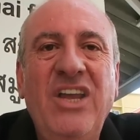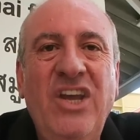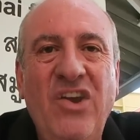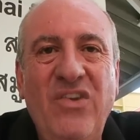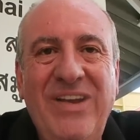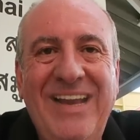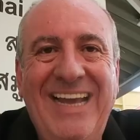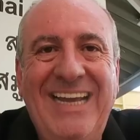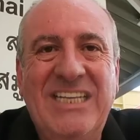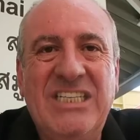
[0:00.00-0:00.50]

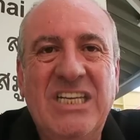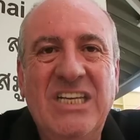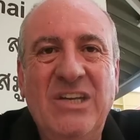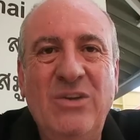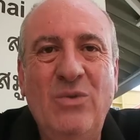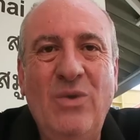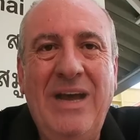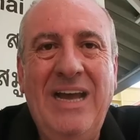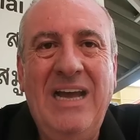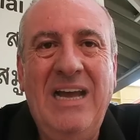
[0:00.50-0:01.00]
You need
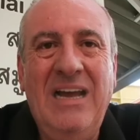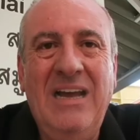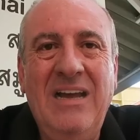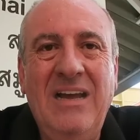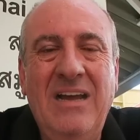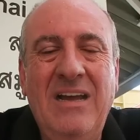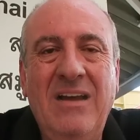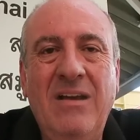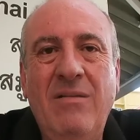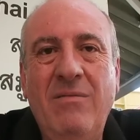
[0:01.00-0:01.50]

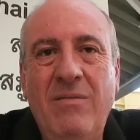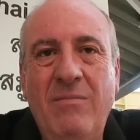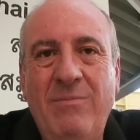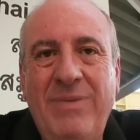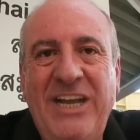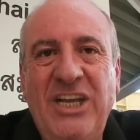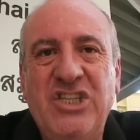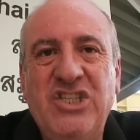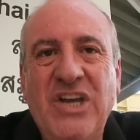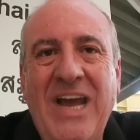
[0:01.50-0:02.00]
to
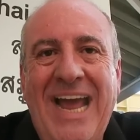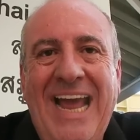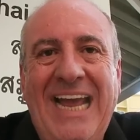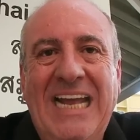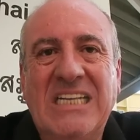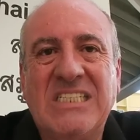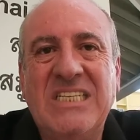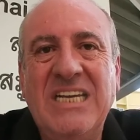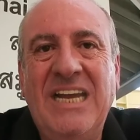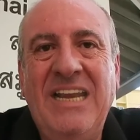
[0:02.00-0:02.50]
be
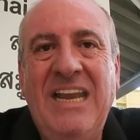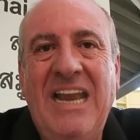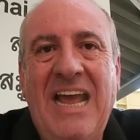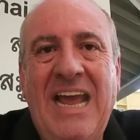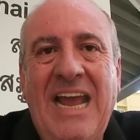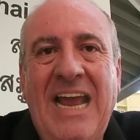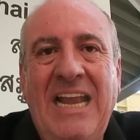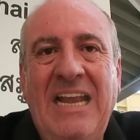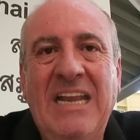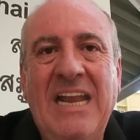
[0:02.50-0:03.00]
checked
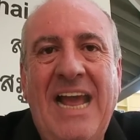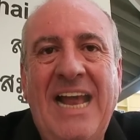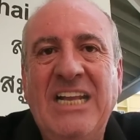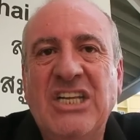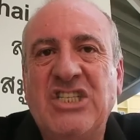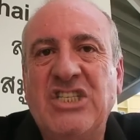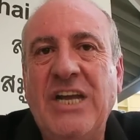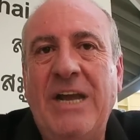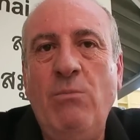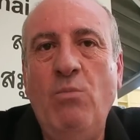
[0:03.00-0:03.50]

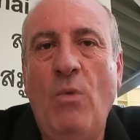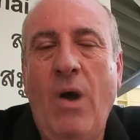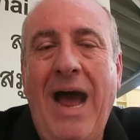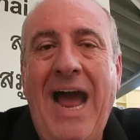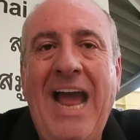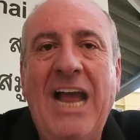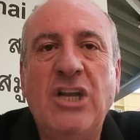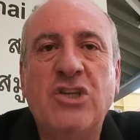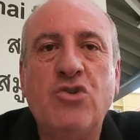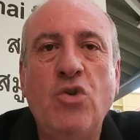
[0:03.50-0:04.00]
and see
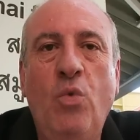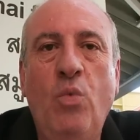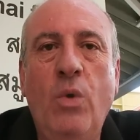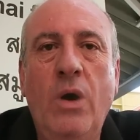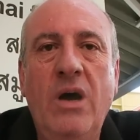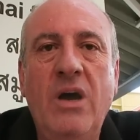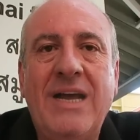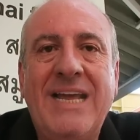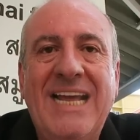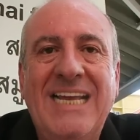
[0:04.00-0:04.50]
what actual
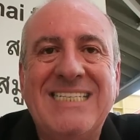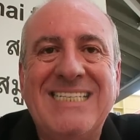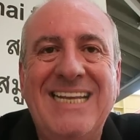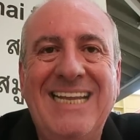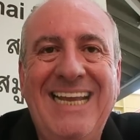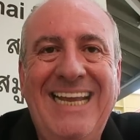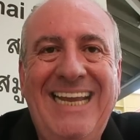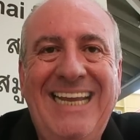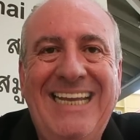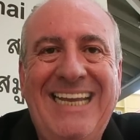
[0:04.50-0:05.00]
work is
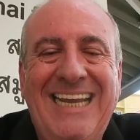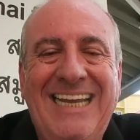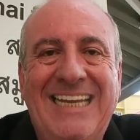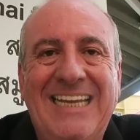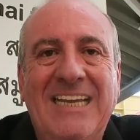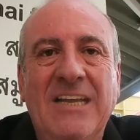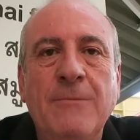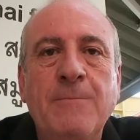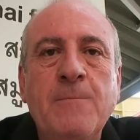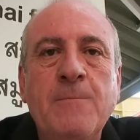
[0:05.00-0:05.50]
needed.